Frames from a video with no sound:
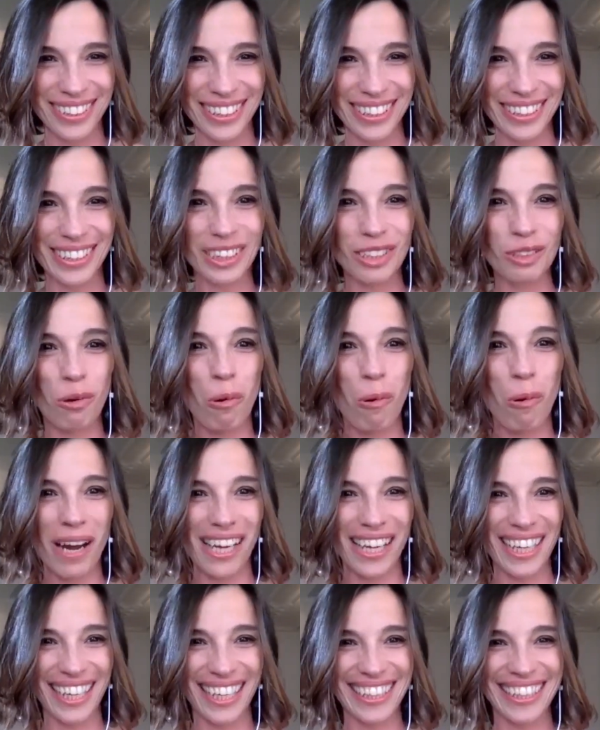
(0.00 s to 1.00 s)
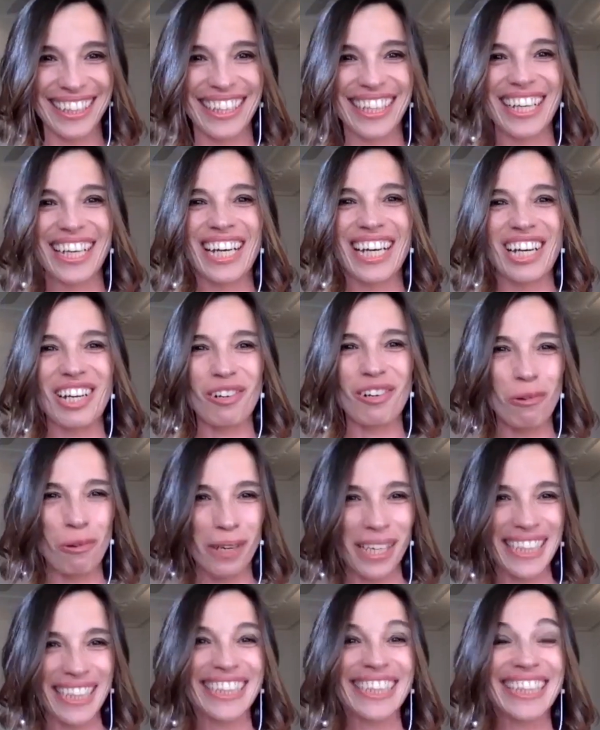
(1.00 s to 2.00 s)
This is what
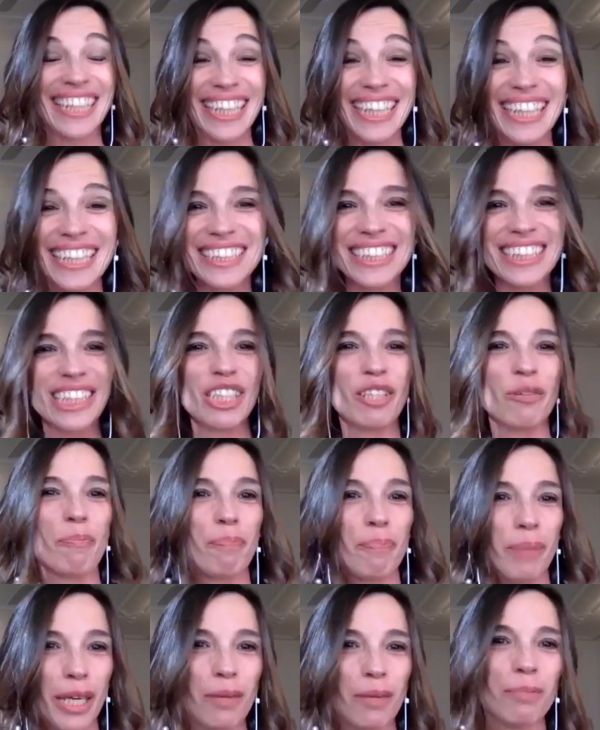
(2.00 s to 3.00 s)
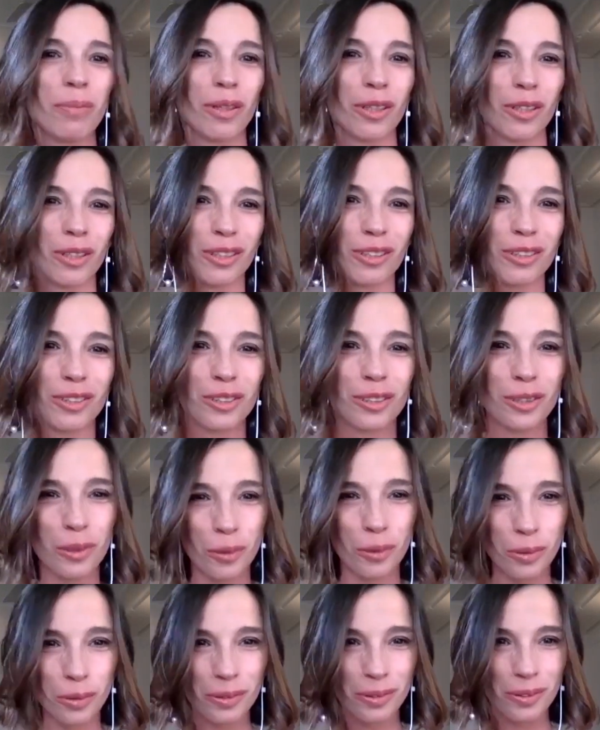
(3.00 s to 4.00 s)
we teach people
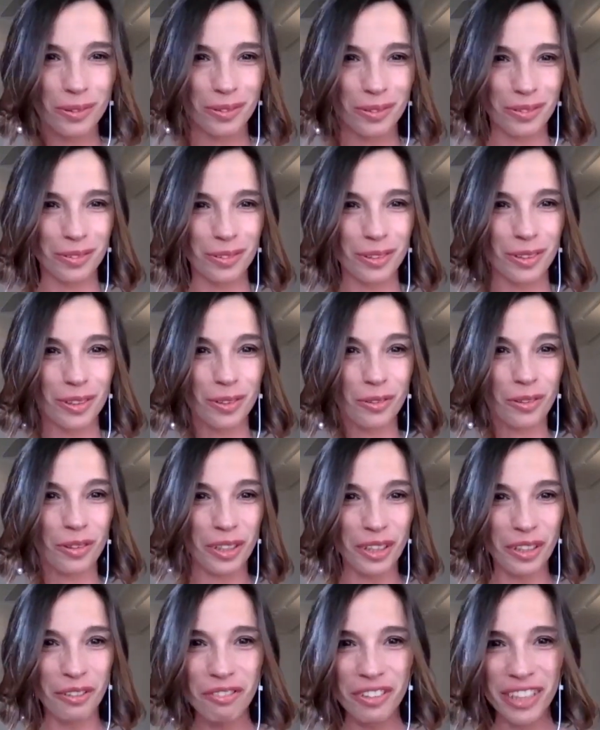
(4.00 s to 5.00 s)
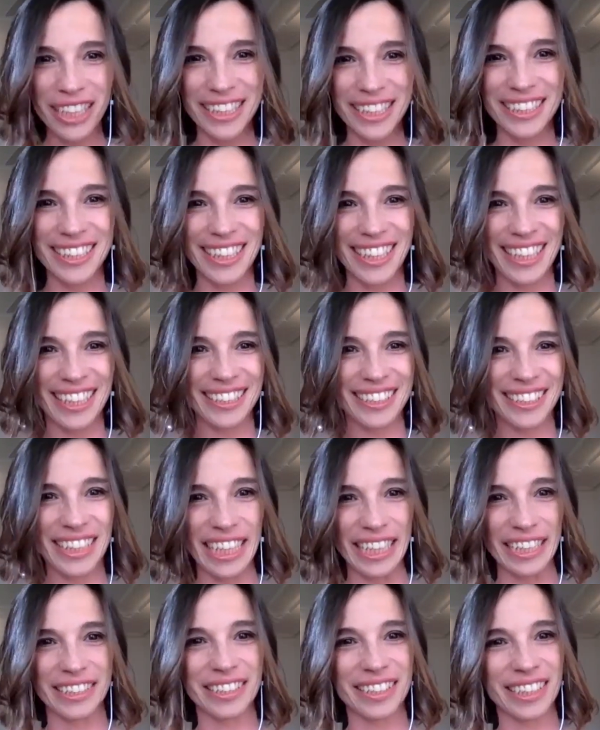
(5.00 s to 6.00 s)
to do, to differentiate
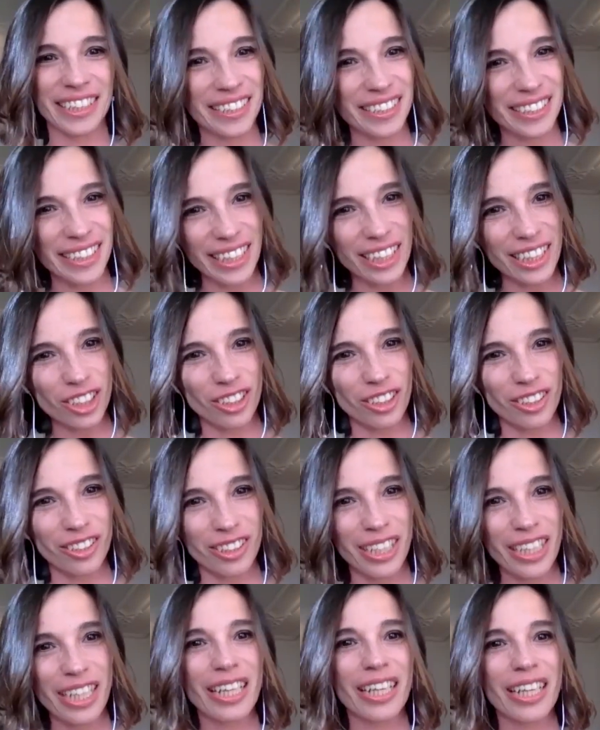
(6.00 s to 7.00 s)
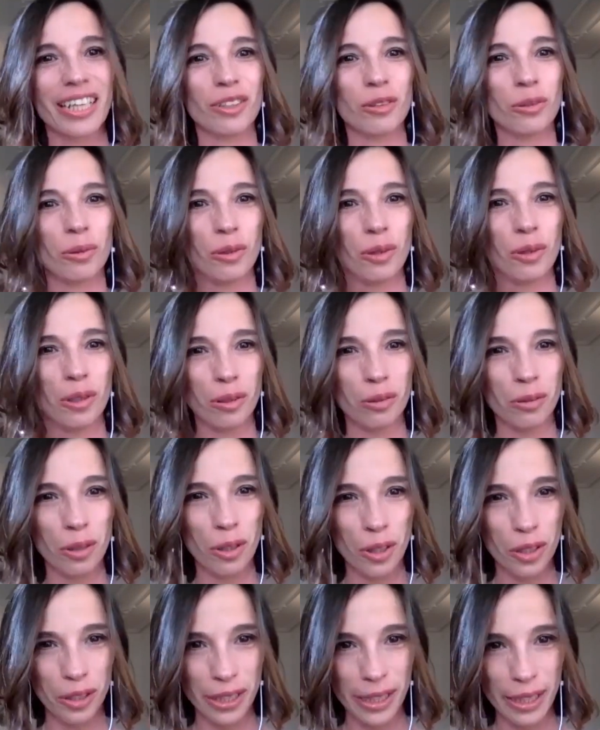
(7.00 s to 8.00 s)
their sensation and to
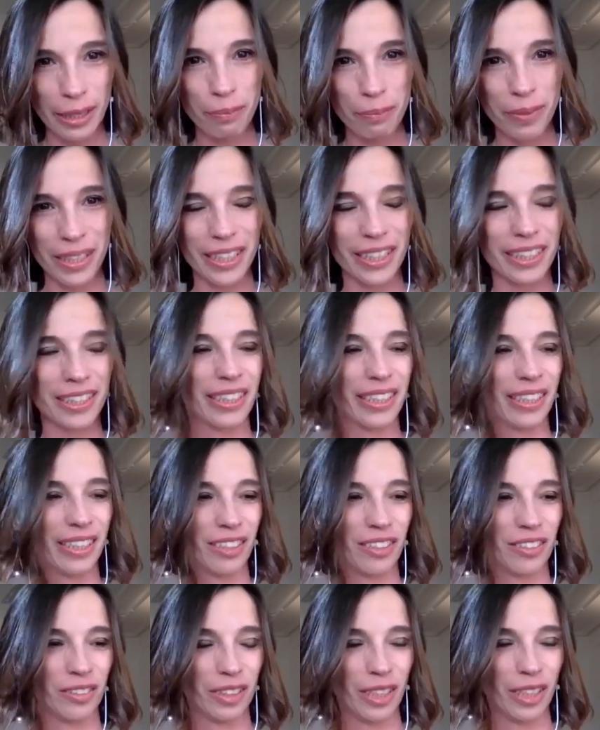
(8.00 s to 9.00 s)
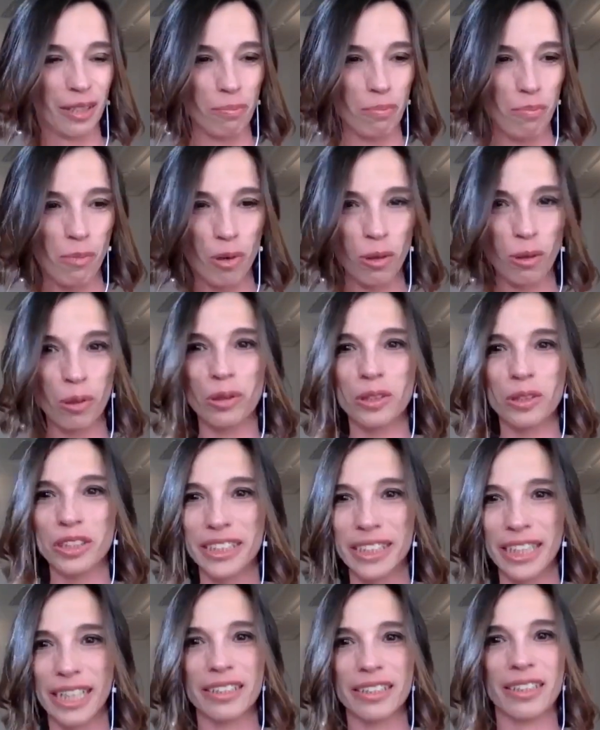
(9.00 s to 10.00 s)
go deeper on the more
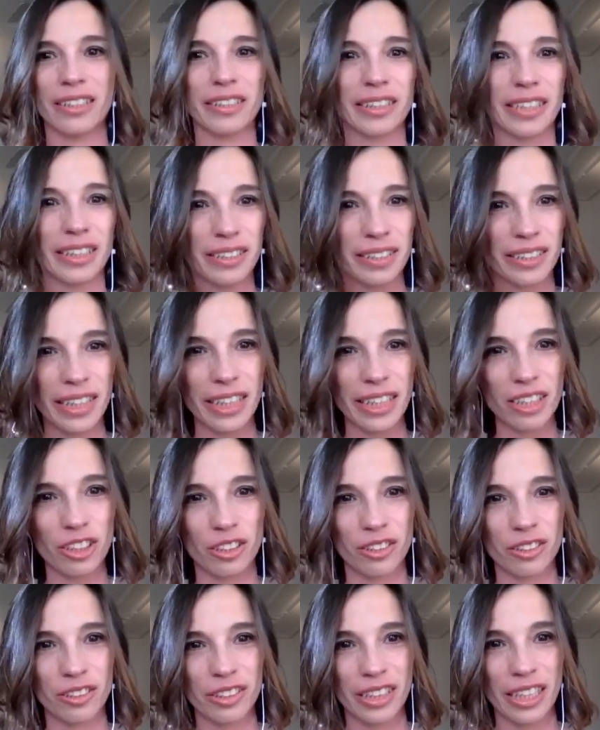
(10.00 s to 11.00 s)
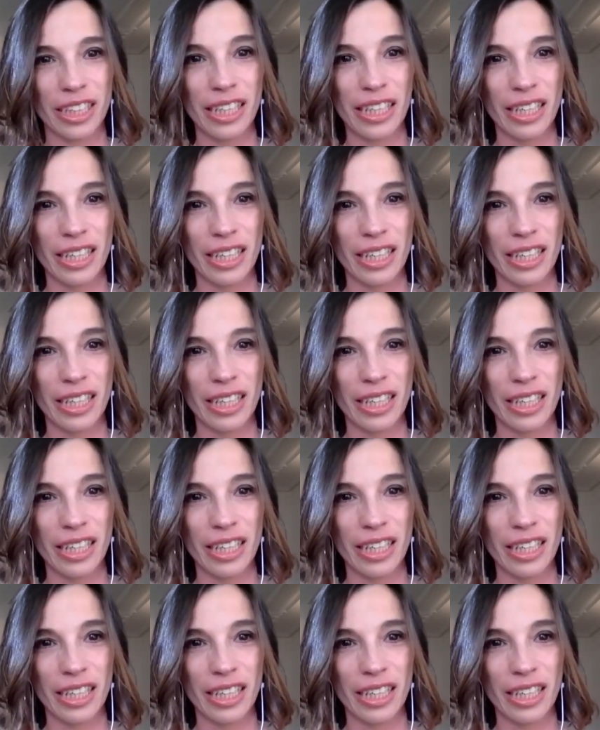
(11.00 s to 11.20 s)
subtle sensations.